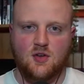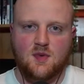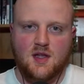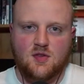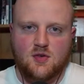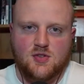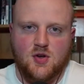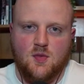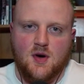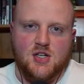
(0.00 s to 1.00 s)
You've been through
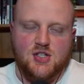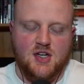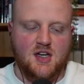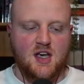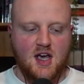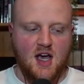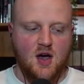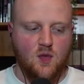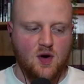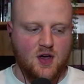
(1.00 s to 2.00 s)
so much. And
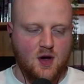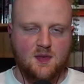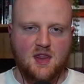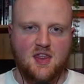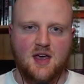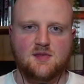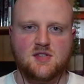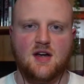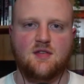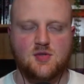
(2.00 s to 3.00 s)
one of the common themes
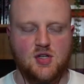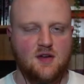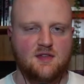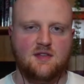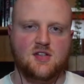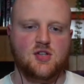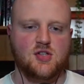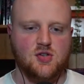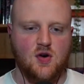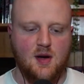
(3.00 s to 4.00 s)
that I've observed, even as you
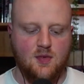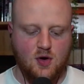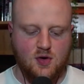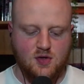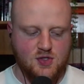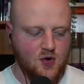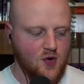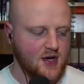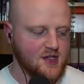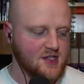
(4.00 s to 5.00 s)
describe your own
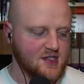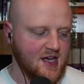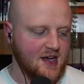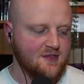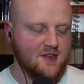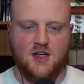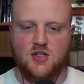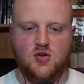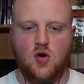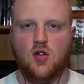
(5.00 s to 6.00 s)
story, is this need for
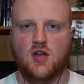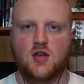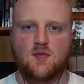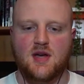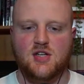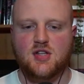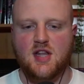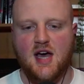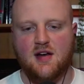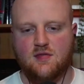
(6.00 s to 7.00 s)
control. And you mentioned
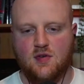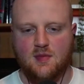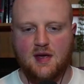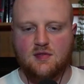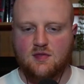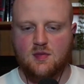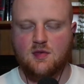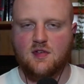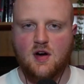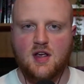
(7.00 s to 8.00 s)
that from even from
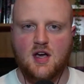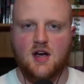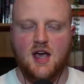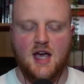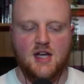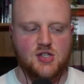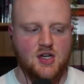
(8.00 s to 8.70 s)
a very young age.